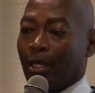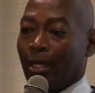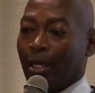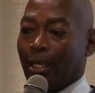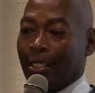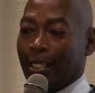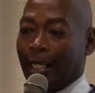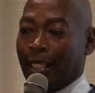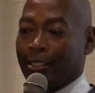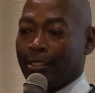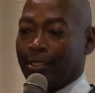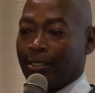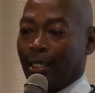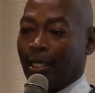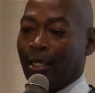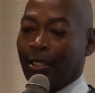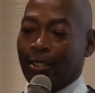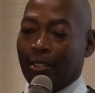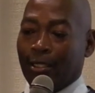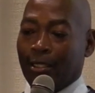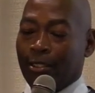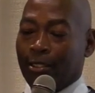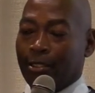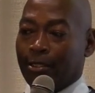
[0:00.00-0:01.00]
and I
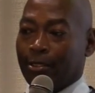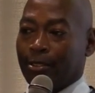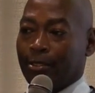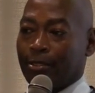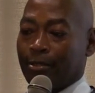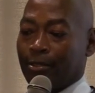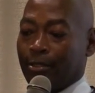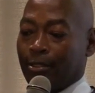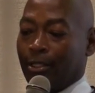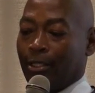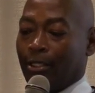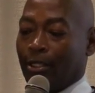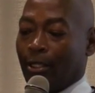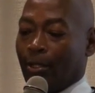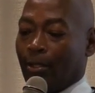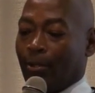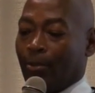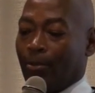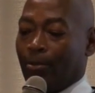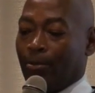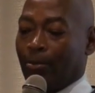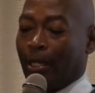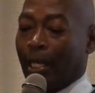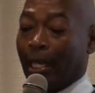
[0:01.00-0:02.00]
said this, you
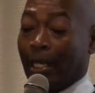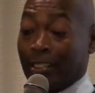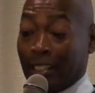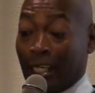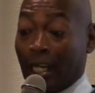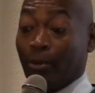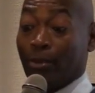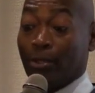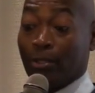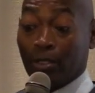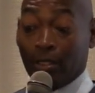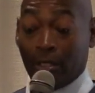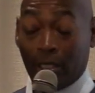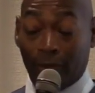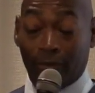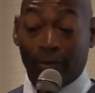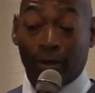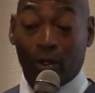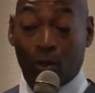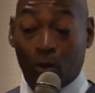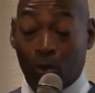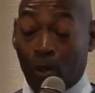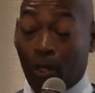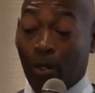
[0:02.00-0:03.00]
know, as I was
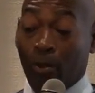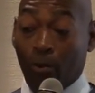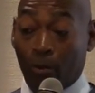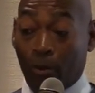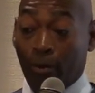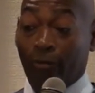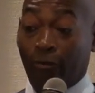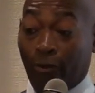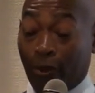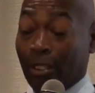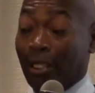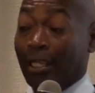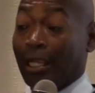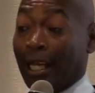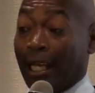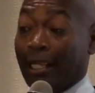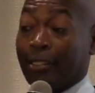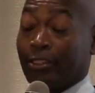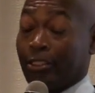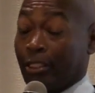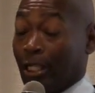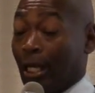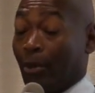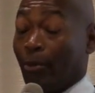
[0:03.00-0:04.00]
leaving court for the
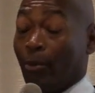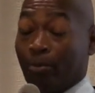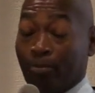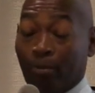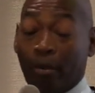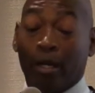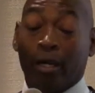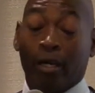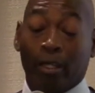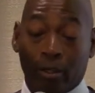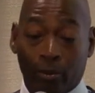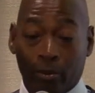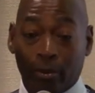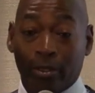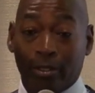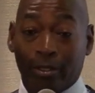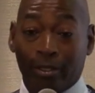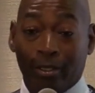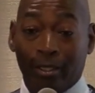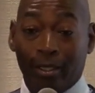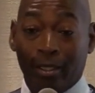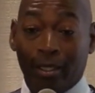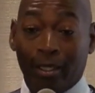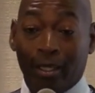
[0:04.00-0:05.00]
last time with my other ones.